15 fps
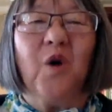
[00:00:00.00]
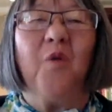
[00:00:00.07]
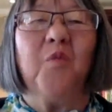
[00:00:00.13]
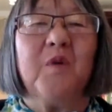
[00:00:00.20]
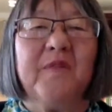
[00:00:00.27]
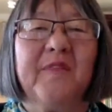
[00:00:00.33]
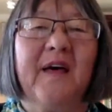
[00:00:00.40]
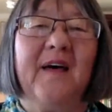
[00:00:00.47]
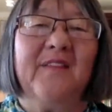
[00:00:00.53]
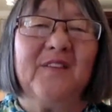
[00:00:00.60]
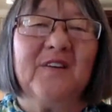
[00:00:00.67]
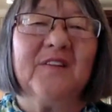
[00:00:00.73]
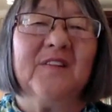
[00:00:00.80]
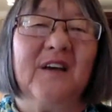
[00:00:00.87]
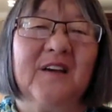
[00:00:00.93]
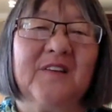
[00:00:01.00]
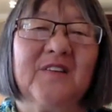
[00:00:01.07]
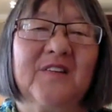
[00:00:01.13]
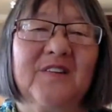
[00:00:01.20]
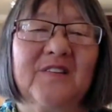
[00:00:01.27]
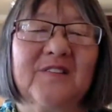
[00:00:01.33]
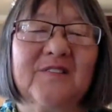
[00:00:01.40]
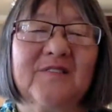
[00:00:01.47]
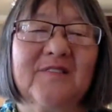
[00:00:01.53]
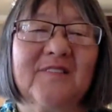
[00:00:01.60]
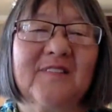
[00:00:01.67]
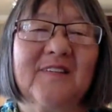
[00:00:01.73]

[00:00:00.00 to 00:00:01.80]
what would that look like to you?